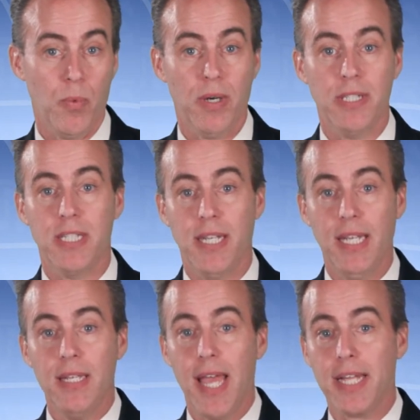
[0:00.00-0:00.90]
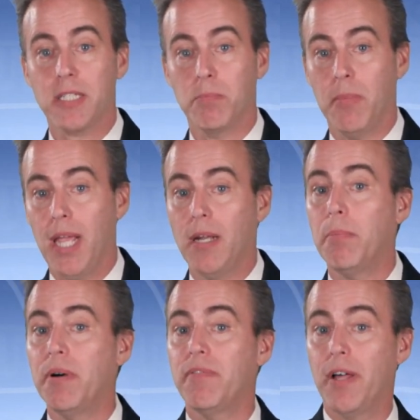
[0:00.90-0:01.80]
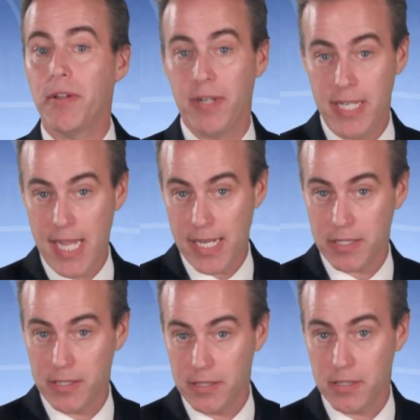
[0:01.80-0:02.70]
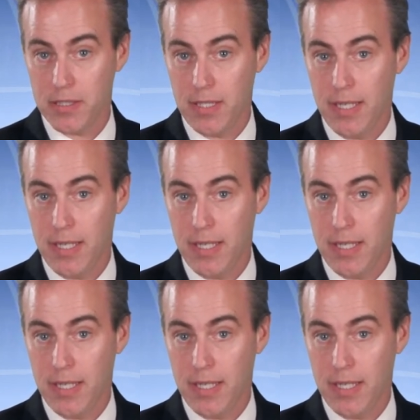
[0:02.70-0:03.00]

where it's an index made up of other indexes.